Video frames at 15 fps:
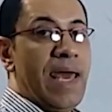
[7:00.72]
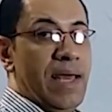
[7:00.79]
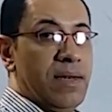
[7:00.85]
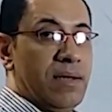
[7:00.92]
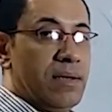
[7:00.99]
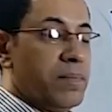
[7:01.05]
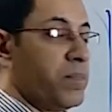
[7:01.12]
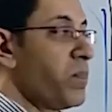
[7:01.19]

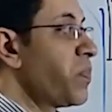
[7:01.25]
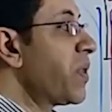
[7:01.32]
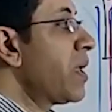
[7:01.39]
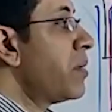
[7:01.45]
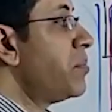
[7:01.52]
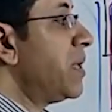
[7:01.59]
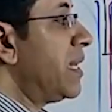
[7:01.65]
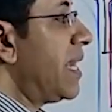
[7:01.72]
For
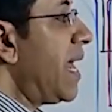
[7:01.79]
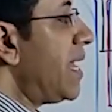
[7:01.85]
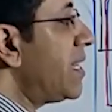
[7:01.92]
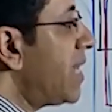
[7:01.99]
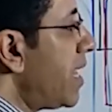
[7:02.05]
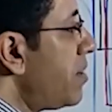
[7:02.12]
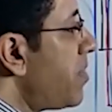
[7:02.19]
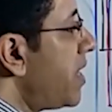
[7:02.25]
example,
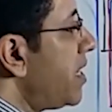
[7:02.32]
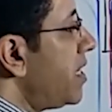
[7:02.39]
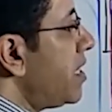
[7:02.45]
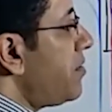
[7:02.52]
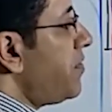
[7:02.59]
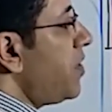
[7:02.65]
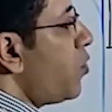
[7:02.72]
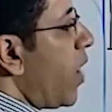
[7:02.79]
single
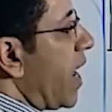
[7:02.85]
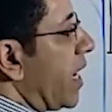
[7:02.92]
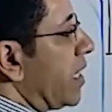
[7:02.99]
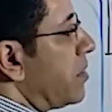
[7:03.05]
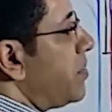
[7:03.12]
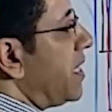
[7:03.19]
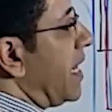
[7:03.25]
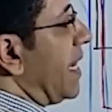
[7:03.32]

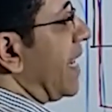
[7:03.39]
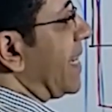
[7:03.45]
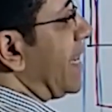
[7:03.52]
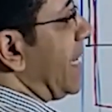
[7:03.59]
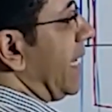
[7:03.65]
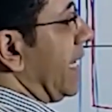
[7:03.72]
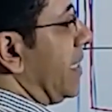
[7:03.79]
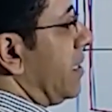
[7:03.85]
sympathetic
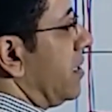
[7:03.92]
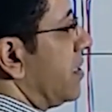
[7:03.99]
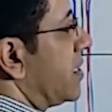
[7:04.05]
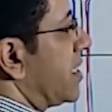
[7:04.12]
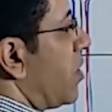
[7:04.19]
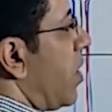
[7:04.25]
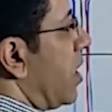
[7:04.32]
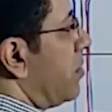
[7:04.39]
nerve
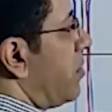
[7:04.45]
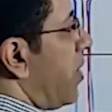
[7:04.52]
supply is